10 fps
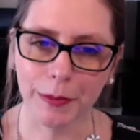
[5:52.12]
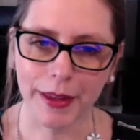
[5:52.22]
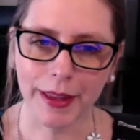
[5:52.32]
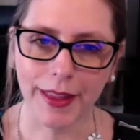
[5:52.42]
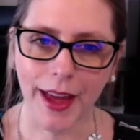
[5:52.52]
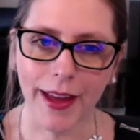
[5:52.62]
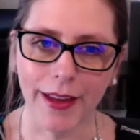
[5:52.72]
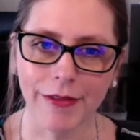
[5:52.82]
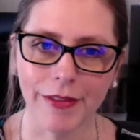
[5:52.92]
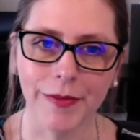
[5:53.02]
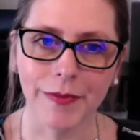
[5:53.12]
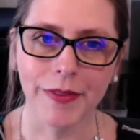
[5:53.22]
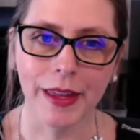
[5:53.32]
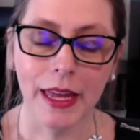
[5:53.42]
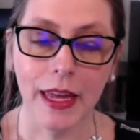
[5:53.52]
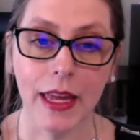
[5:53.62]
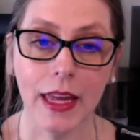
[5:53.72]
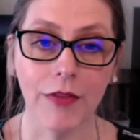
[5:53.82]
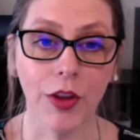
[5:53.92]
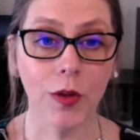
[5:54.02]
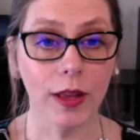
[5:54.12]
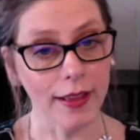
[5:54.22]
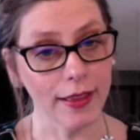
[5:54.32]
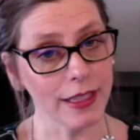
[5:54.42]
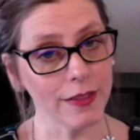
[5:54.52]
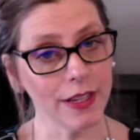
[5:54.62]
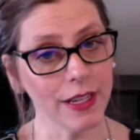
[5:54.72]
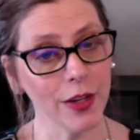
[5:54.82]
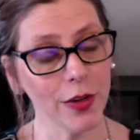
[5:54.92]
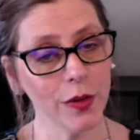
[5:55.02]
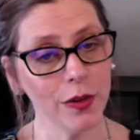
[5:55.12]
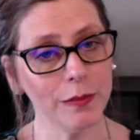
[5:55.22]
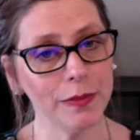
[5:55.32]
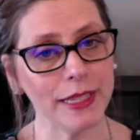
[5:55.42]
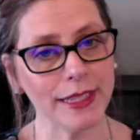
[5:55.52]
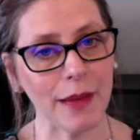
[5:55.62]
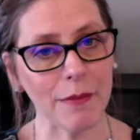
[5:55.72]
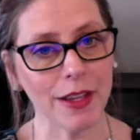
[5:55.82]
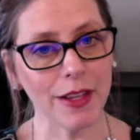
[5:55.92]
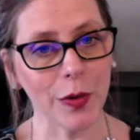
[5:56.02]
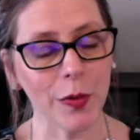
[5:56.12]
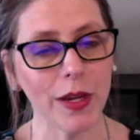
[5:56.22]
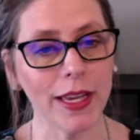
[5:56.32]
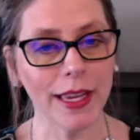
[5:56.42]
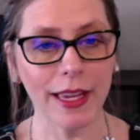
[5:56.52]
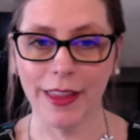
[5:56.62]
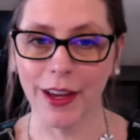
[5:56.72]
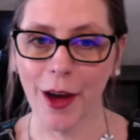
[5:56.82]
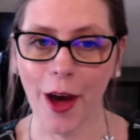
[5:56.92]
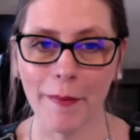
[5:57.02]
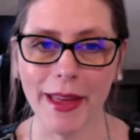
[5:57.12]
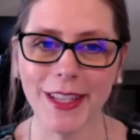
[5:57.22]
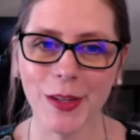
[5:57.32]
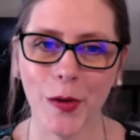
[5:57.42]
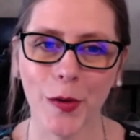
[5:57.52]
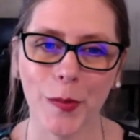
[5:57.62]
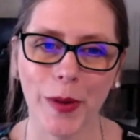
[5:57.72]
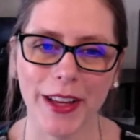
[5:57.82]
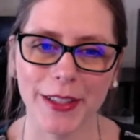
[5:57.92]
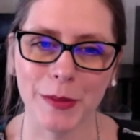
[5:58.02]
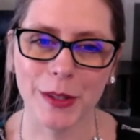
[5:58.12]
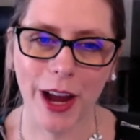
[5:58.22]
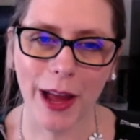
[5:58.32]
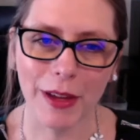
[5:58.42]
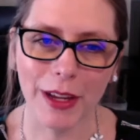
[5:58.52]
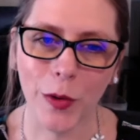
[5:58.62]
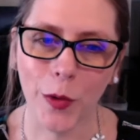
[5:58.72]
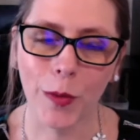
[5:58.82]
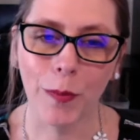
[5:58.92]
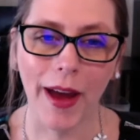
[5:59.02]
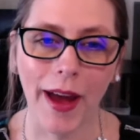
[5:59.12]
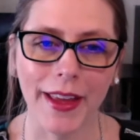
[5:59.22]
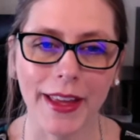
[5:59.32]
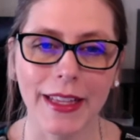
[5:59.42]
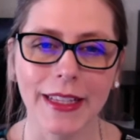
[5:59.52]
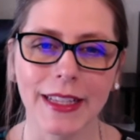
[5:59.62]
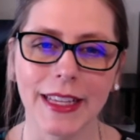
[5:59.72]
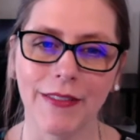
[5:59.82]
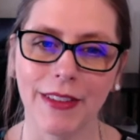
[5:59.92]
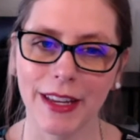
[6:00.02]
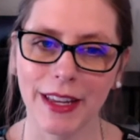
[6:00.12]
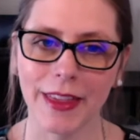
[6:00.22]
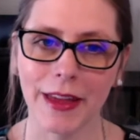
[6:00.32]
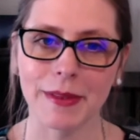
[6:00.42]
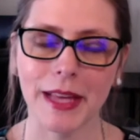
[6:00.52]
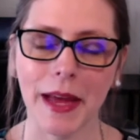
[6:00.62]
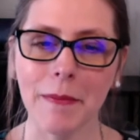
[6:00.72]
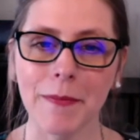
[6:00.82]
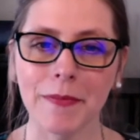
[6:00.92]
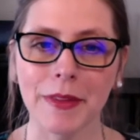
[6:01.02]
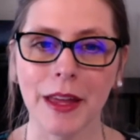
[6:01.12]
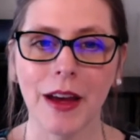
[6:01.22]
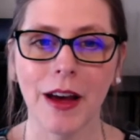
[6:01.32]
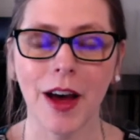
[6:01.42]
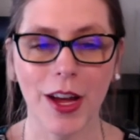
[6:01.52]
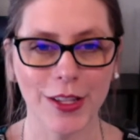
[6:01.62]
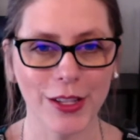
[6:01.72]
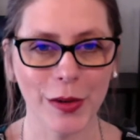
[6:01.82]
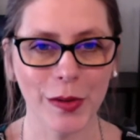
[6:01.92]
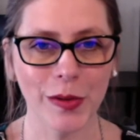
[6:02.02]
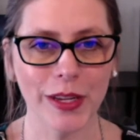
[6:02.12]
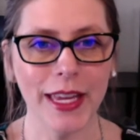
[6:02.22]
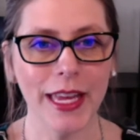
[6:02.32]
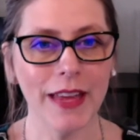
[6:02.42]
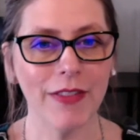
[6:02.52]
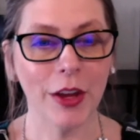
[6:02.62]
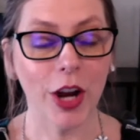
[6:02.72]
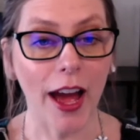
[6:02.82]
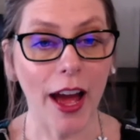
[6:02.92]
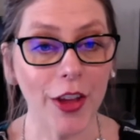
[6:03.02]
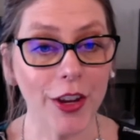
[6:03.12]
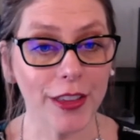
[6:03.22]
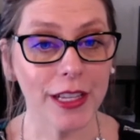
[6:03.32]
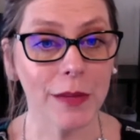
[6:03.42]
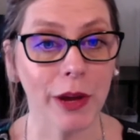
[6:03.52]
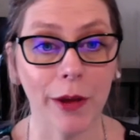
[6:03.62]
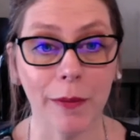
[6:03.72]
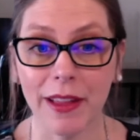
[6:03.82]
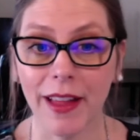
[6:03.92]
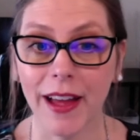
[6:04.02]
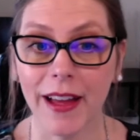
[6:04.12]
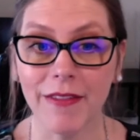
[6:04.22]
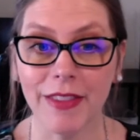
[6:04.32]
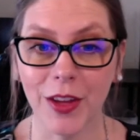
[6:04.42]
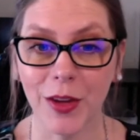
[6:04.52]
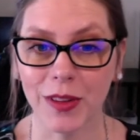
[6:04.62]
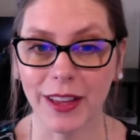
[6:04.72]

BeLive. If you like this video, please let me know in the comments or by subscribing or by giving a thumbs up. Also, if there are other things about BeLive that you would